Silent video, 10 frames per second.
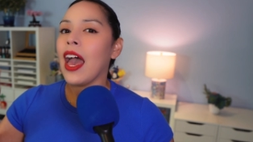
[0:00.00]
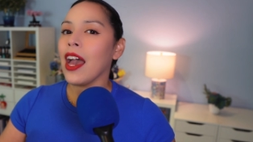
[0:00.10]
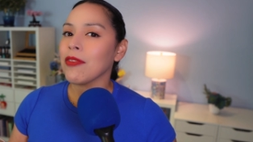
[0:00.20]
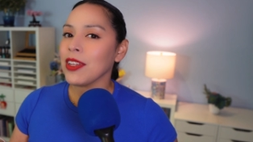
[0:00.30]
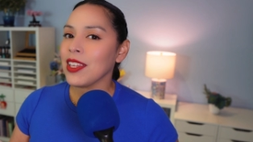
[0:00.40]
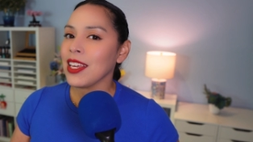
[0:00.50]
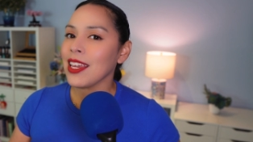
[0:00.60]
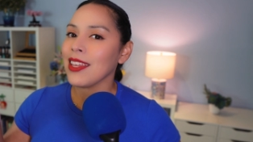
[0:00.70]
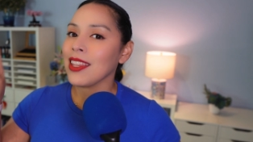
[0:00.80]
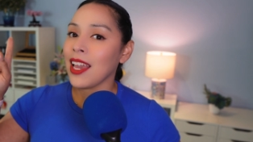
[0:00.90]
Everything
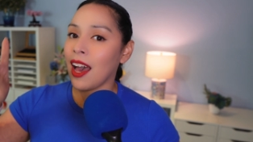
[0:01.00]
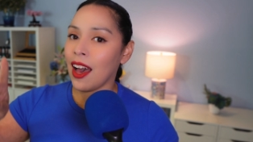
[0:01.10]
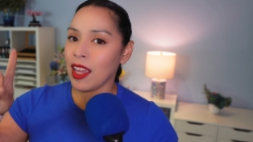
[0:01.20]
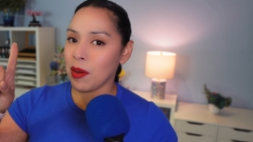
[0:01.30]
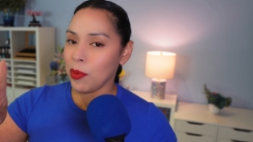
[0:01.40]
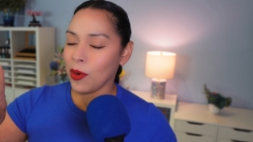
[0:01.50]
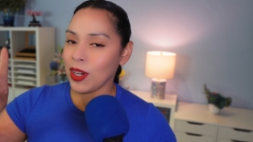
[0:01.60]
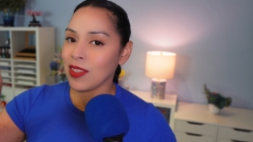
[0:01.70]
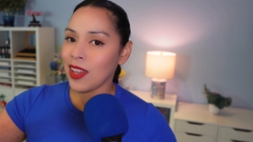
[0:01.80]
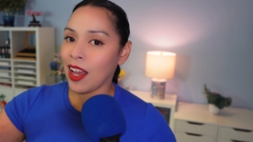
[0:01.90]
in the high
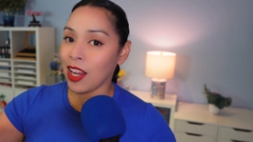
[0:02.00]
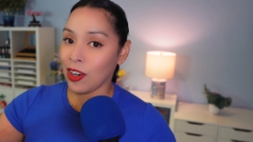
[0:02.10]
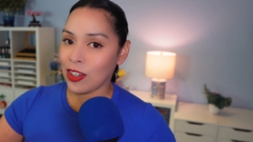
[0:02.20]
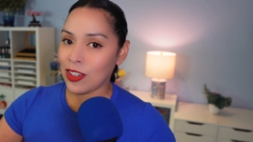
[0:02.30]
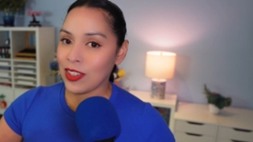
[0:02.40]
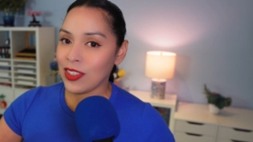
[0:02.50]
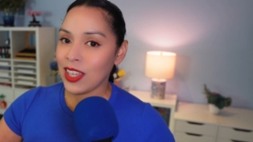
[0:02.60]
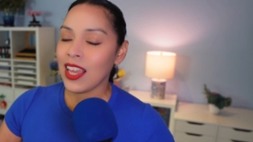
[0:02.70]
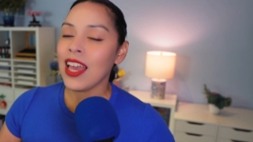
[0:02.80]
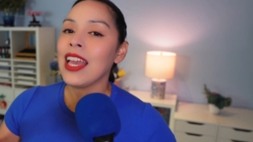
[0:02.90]
importance, high
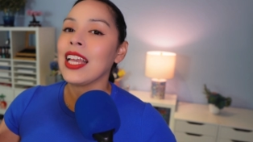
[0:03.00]
urgency